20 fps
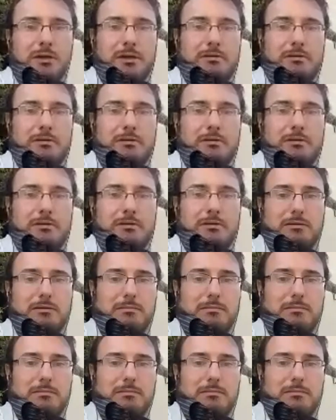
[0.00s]
And
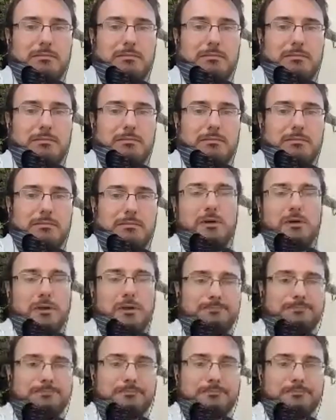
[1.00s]
um, this is why,
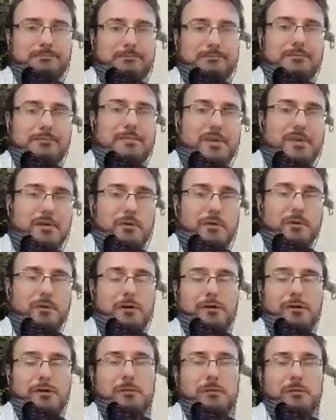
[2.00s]

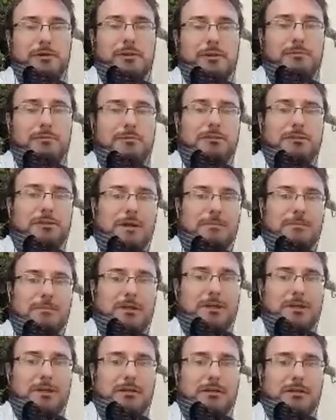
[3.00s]
although there were some
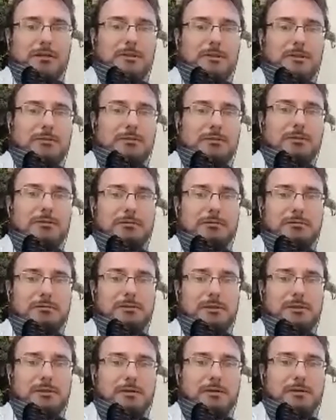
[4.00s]
Islamic elements
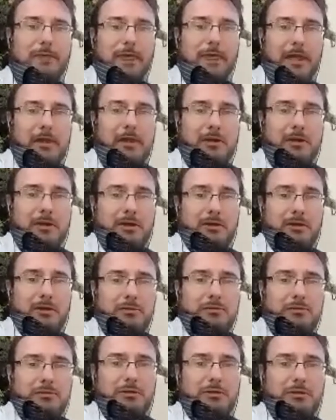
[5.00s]
that uh,
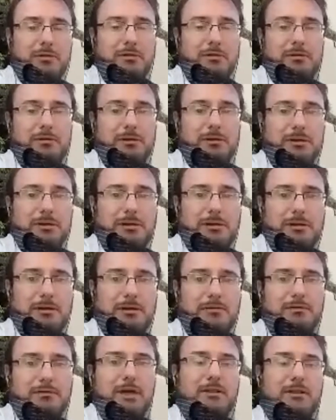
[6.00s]
took uh,
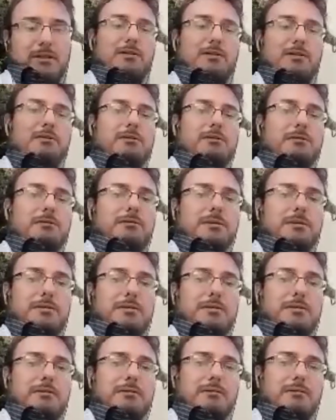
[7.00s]
advantage of
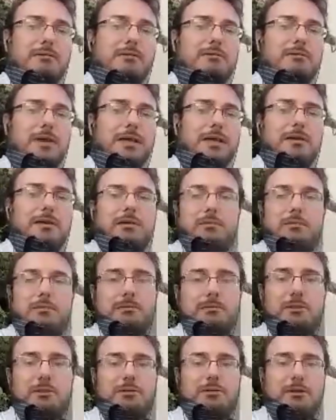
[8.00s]
the, the
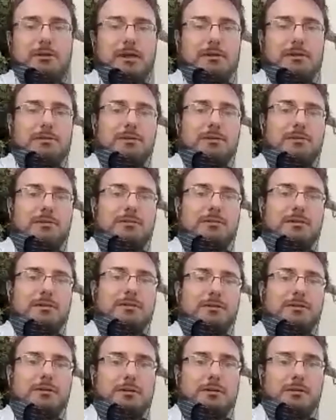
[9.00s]
vacuum created in
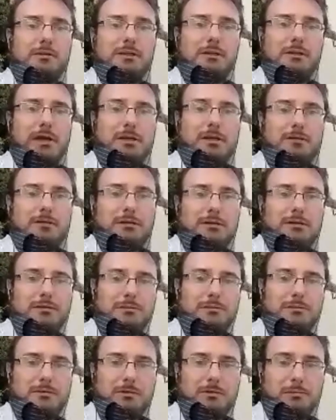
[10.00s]
the early 90s
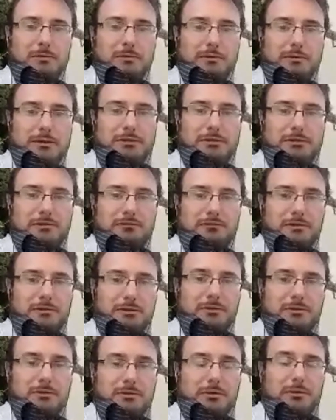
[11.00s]
with Operation
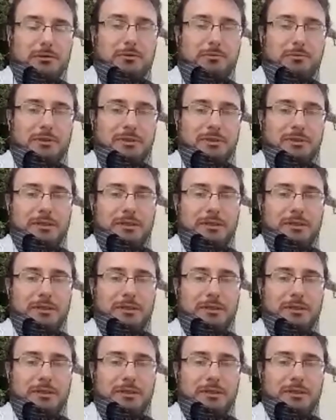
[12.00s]
Restore Hope,